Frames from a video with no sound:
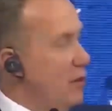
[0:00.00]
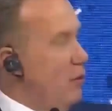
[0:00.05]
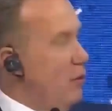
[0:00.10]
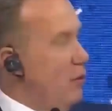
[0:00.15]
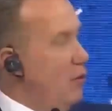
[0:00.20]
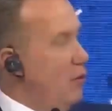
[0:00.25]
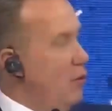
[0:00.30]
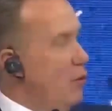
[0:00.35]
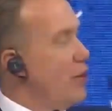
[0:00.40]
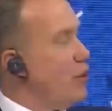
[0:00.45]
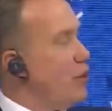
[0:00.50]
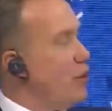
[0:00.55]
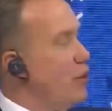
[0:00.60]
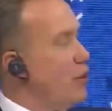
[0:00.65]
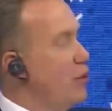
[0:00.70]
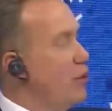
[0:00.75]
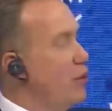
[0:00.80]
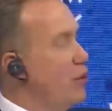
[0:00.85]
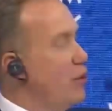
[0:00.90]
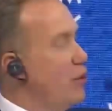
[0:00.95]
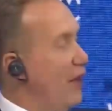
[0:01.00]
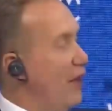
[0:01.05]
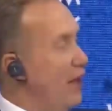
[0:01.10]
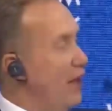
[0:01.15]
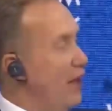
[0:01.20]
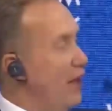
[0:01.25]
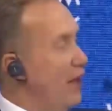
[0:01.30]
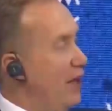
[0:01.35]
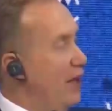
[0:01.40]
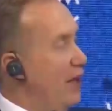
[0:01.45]
where do you
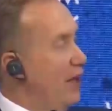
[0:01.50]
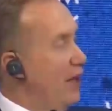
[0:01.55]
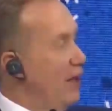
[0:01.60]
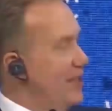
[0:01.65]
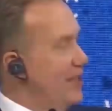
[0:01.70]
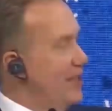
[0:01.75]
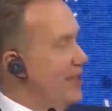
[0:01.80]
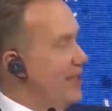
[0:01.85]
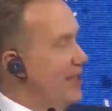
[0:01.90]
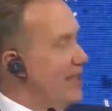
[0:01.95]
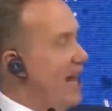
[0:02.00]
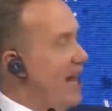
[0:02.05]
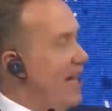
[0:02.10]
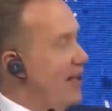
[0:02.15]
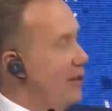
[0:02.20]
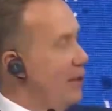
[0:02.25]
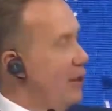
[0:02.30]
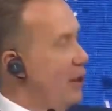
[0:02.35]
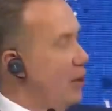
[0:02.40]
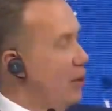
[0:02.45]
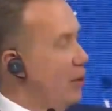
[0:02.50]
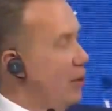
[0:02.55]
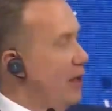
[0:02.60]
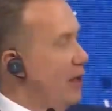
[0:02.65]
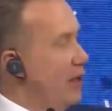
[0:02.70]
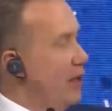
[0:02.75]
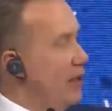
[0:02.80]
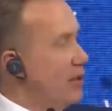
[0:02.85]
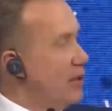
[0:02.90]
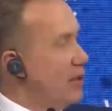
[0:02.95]
feel we stand now,
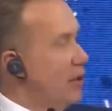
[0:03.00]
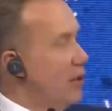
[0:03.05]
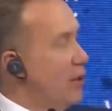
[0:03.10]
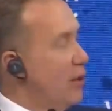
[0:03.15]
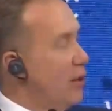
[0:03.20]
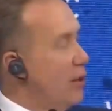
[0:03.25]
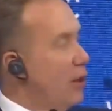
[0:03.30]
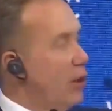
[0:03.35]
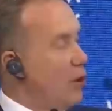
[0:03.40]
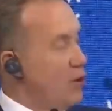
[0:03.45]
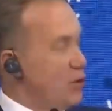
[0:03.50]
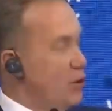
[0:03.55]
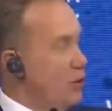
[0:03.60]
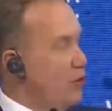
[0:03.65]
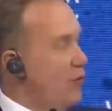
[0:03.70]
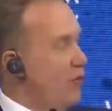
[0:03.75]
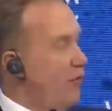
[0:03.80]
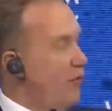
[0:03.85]
and how do you